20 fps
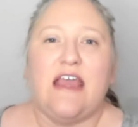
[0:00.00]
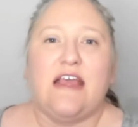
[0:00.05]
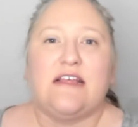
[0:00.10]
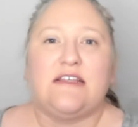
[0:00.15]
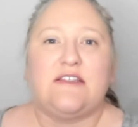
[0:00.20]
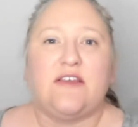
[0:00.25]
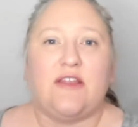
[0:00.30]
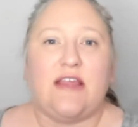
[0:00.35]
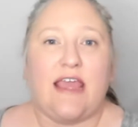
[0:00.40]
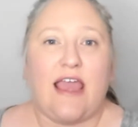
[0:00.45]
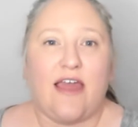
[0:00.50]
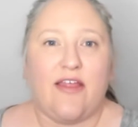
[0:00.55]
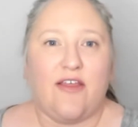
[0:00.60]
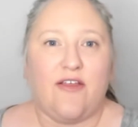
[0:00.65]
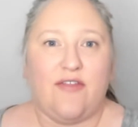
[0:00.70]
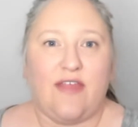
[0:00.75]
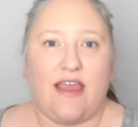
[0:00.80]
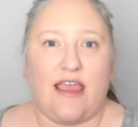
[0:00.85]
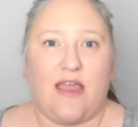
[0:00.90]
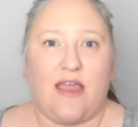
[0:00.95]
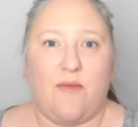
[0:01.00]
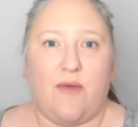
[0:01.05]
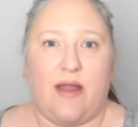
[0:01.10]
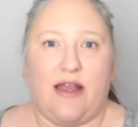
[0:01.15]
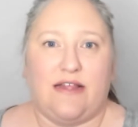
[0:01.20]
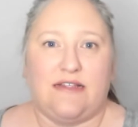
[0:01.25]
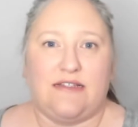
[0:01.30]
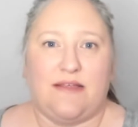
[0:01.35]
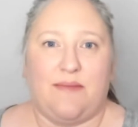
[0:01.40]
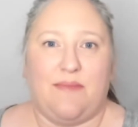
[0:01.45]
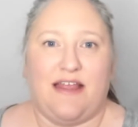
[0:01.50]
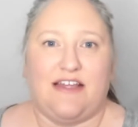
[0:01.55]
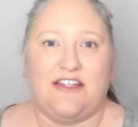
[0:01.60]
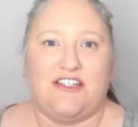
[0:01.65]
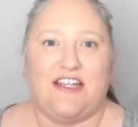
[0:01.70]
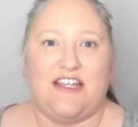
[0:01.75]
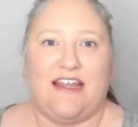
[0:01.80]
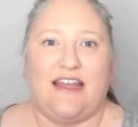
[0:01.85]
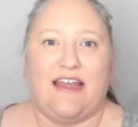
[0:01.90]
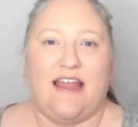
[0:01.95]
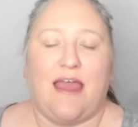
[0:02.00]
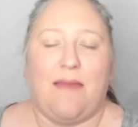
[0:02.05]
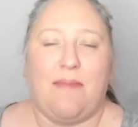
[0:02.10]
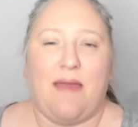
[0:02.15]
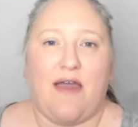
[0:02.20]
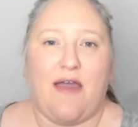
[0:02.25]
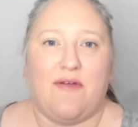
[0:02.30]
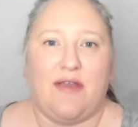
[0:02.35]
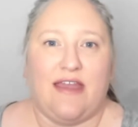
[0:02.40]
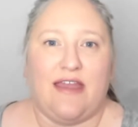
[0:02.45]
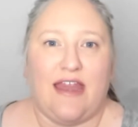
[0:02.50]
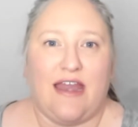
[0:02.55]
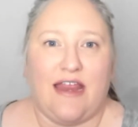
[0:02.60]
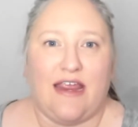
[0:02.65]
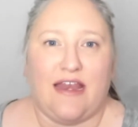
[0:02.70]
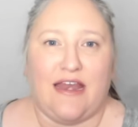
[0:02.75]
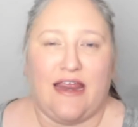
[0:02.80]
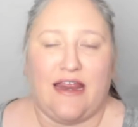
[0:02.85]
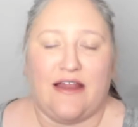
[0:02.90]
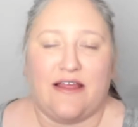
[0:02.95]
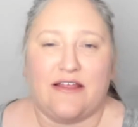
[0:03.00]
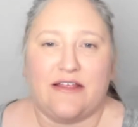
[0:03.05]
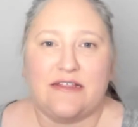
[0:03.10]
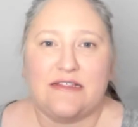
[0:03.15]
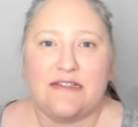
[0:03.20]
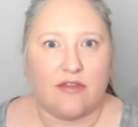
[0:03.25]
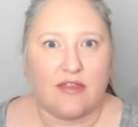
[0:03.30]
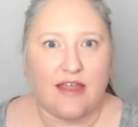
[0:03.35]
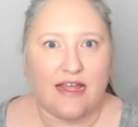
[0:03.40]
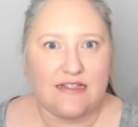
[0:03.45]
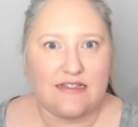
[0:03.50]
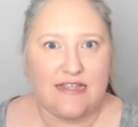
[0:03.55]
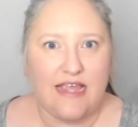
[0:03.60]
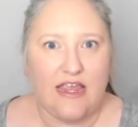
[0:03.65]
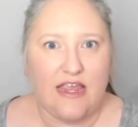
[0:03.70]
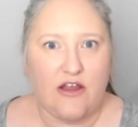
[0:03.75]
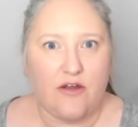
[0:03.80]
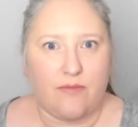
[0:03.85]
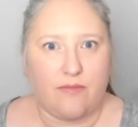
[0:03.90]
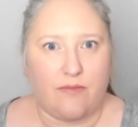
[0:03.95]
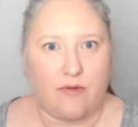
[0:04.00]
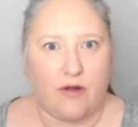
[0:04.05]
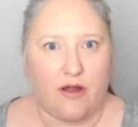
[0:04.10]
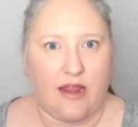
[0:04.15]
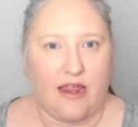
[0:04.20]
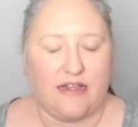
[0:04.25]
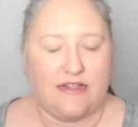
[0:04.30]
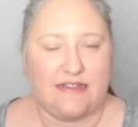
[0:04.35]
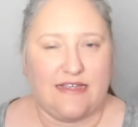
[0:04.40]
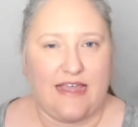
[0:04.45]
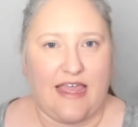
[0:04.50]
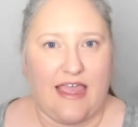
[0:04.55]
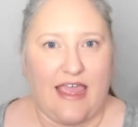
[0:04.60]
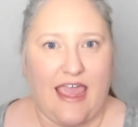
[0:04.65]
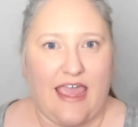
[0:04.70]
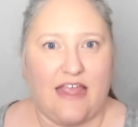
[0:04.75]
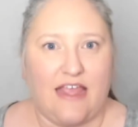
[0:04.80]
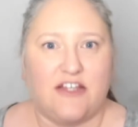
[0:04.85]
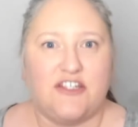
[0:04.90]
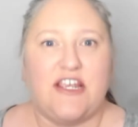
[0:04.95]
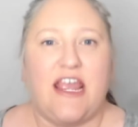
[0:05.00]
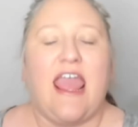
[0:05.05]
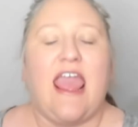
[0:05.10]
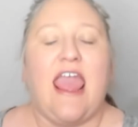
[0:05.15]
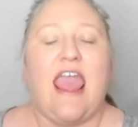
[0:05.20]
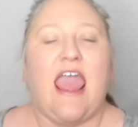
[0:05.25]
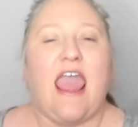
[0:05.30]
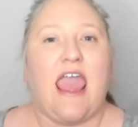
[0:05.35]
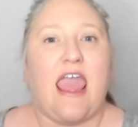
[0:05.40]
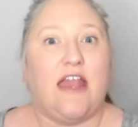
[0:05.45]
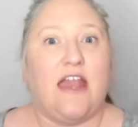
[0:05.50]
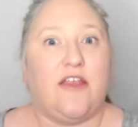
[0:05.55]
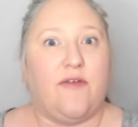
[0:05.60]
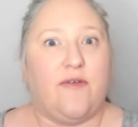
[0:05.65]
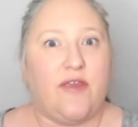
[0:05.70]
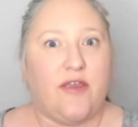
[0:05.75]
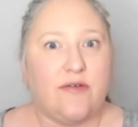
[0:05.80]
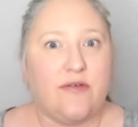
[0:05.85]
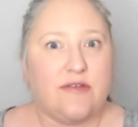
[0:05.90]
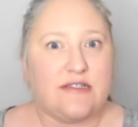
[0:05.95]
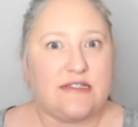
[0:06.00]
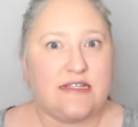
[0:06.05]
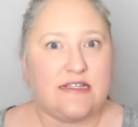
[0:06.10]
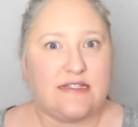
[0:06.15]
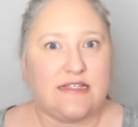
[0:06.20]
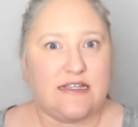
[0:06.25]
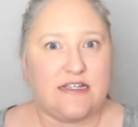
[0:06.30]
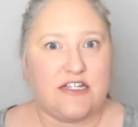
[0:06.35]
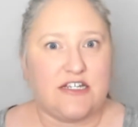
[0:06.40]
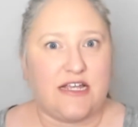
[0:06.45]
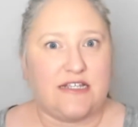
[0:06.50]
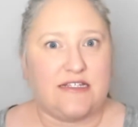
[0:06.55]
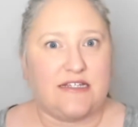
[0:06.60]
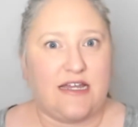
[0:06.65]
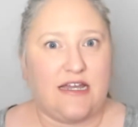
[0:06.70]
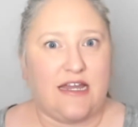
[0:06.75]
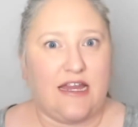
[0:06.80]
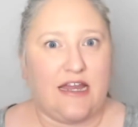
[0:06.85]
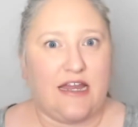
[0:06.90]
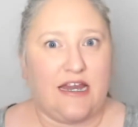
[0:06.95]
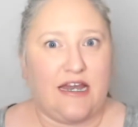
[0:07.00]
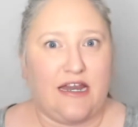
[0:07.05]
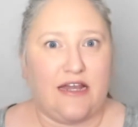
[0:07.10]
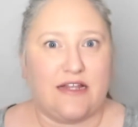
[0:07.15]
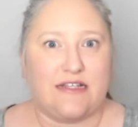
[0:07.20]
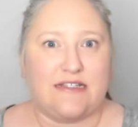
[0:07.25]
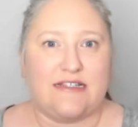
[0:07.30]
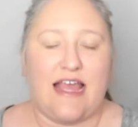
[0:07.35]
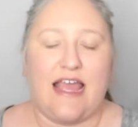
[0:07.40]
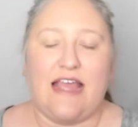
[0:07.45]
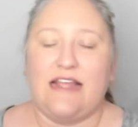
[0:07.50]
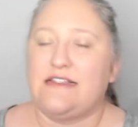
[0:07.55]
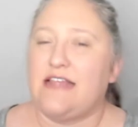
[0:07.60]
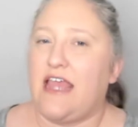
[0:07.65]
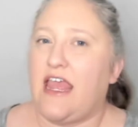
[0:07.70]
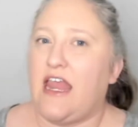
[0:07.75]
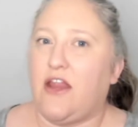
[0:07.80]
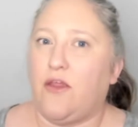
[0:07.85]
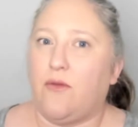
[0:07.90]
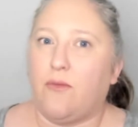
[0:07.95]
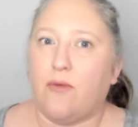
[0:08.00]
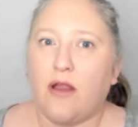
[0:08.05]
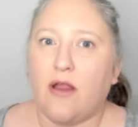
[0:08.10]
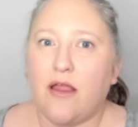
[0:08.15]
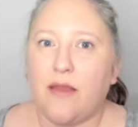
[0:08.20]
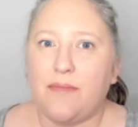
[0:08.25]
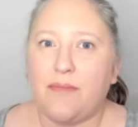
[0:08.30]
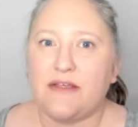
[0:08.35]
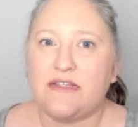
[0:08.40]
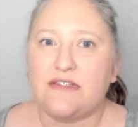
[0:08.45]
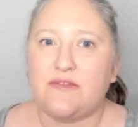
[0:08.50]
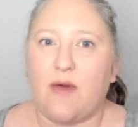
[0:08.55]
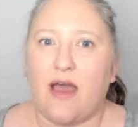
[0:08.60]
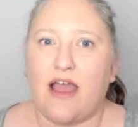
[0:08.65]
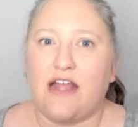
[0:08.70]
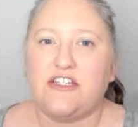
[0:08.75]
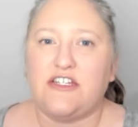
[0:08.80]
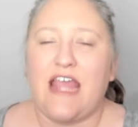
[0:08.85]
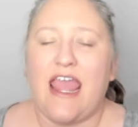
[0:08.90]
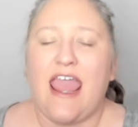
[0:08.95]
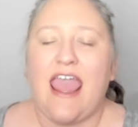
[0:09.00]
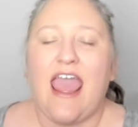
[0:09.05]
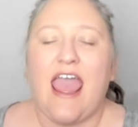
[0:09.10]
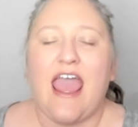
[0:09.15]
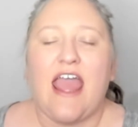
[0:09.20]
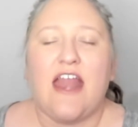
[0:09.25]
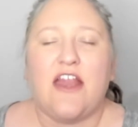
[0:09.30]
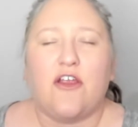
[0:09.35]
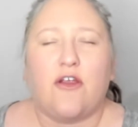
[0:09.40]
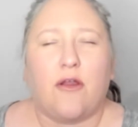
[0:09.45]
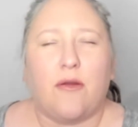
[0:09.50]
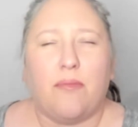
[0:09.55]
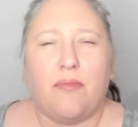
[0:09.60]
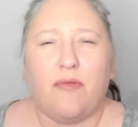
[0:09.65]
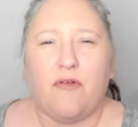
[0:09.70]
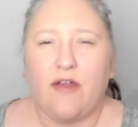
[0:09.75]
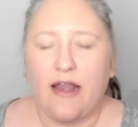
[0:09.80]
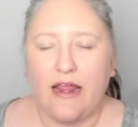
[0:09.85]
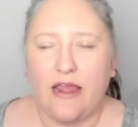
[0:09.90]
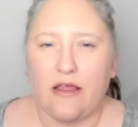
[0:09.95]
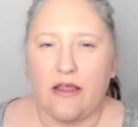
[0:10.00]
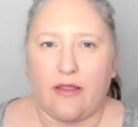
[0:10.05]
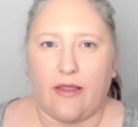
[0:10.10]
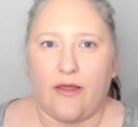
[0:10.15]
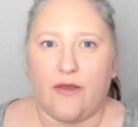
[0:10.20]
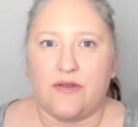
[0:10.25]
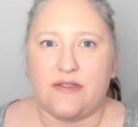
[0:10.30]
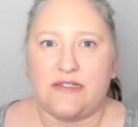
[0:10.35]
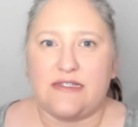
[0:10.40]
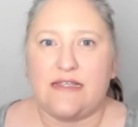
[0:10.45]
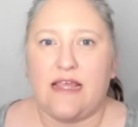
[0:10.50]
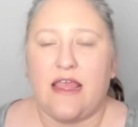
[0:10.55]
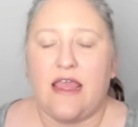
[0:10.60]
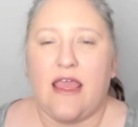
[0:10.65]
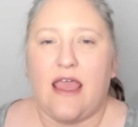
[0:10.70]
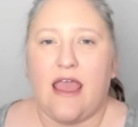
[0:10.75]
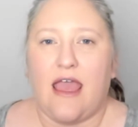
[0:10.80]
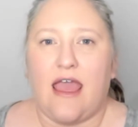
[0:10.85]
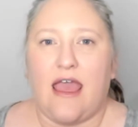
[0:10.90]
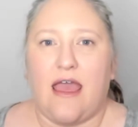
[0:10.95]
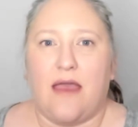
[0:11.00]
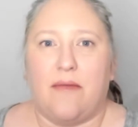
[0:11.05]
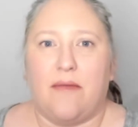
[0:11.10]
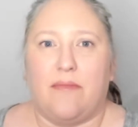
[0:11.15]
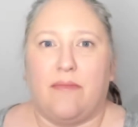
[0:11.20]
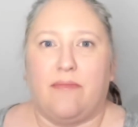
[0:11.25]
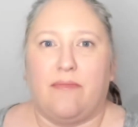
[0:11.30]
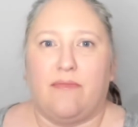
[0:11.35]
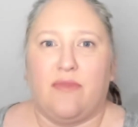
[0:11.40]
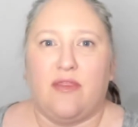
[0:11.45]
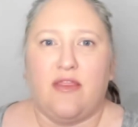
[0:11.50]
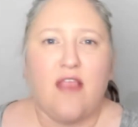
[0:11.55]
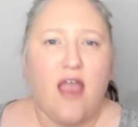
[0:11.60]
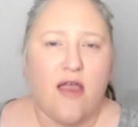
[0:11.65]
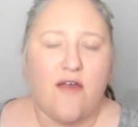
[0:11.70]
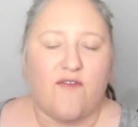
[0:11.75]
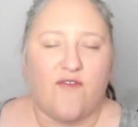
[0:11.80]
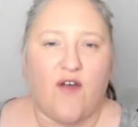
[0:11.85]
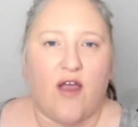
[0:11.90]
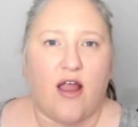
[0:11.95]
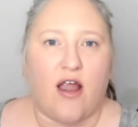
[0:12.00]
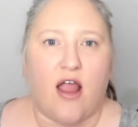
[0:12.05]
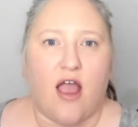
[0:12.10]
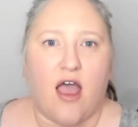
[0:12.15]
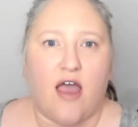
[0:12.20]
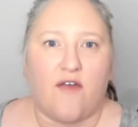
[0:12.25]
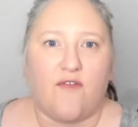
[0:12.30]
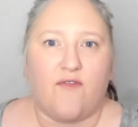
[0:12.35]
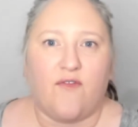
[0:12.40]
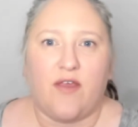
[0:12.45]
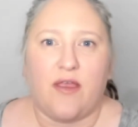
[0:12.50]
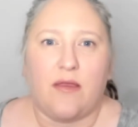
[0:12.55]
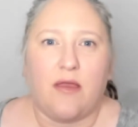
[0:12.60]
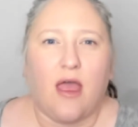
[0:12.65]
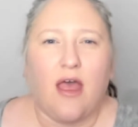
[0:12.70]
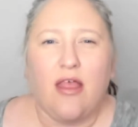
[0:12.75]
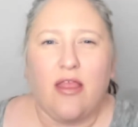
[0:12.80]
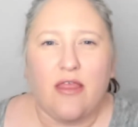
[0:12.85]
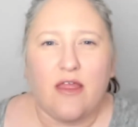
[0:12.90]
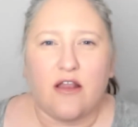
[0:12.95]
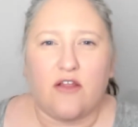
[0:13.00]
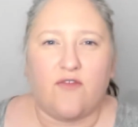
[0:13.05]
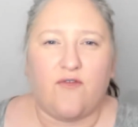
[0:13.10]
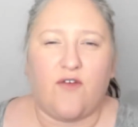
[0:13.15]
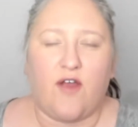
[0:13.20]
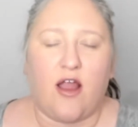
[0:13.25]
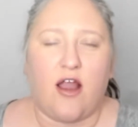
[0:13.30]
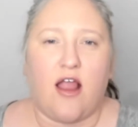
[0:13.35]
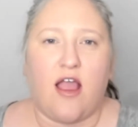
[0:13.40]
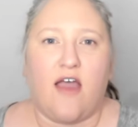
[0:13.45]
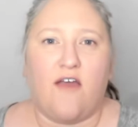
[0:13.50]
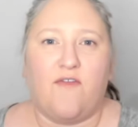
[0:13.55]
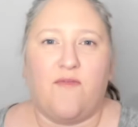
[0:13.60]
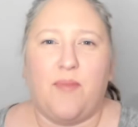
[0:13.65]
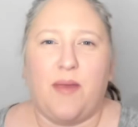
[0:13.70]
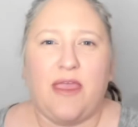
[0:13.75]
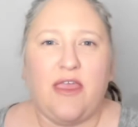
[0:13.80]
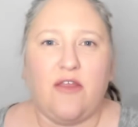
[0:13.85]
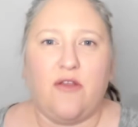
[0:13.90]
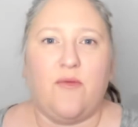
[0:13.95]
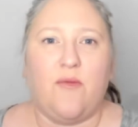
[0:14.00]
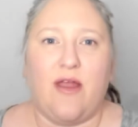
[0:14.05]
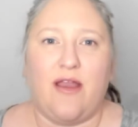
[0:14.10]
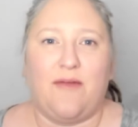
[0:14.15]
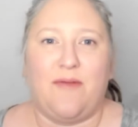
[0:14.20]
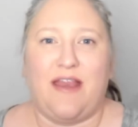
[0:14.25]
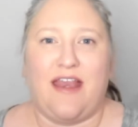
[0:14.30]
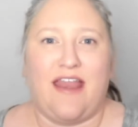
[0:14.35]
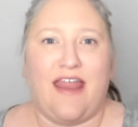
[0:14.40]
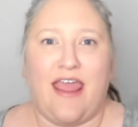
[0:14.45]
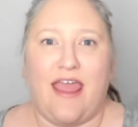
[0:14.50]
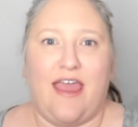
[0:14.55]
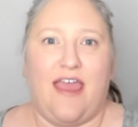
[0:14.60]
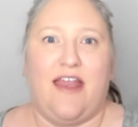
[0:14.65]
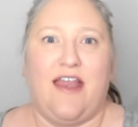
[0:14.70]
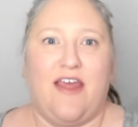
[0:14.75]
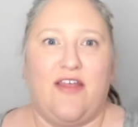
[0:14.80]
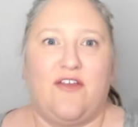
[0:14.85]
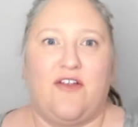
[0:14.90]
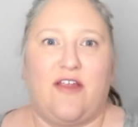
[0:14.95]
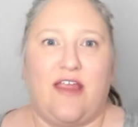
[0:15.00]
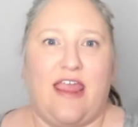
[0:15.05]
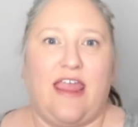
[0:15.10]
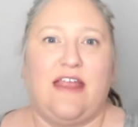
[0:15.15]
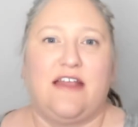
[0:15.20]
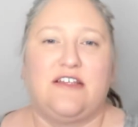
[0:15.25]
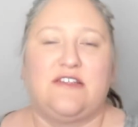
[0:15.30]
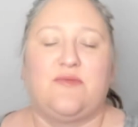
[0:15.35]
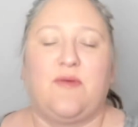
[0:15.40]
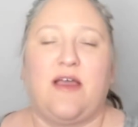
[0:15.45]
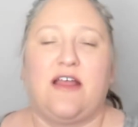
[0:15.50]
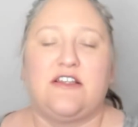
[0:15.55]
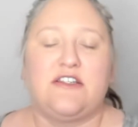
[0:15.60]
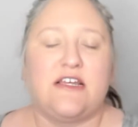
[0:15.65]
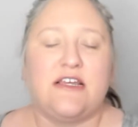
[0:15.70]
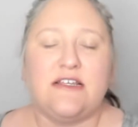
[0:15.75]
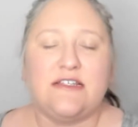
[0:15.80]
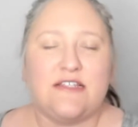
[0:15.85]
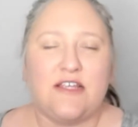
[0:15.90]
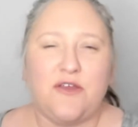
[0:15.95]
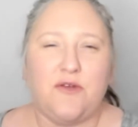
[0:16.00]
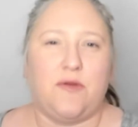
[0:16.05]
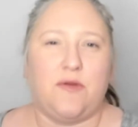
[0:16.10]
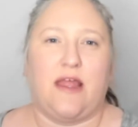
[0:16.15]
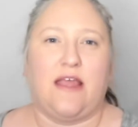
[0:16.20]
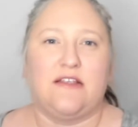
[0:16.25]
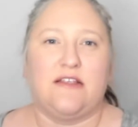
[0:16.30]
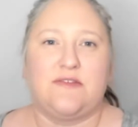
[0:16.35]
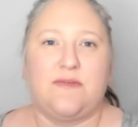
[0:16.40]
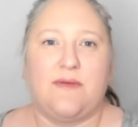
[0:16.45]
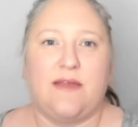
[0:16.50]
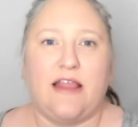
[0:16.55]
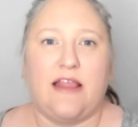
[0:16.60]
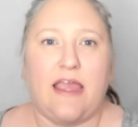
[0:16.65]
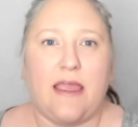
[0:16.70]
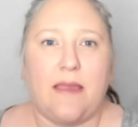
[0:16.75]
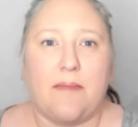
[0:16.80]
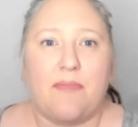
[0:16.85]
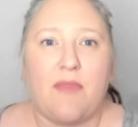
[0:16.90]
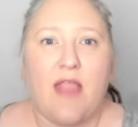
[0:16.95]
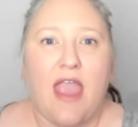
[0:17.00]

So the other thing I wanted to mention about knitting needles, let's say you're working to get gauge and you use the suggested knitting needle size and you work up a swatch and you're pretty close, not far off, a little far off, but you don't want to knit another gauge swatch because who does really?